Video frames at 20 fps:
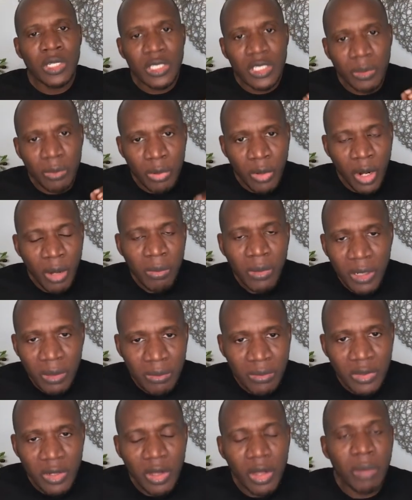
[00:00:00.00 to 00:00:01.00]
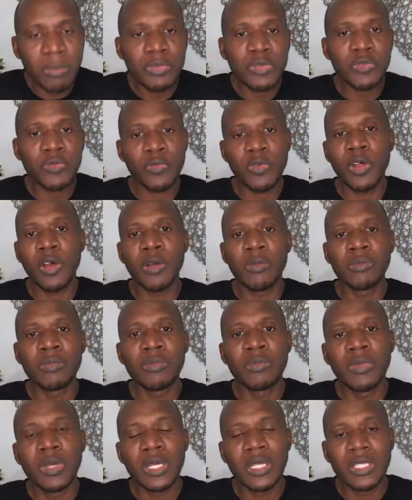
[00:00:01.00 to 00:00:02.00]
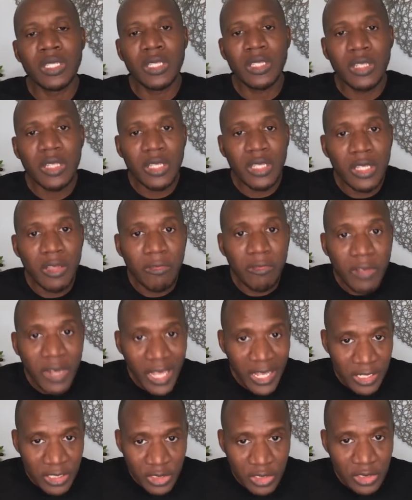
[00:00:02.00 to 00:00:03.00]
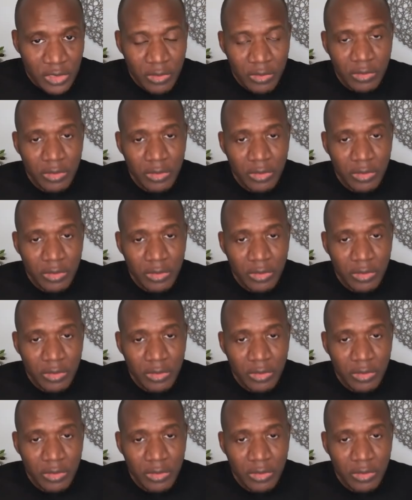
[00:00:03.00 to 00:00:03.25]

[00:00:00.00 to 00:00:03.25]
The problem comes from the flesh.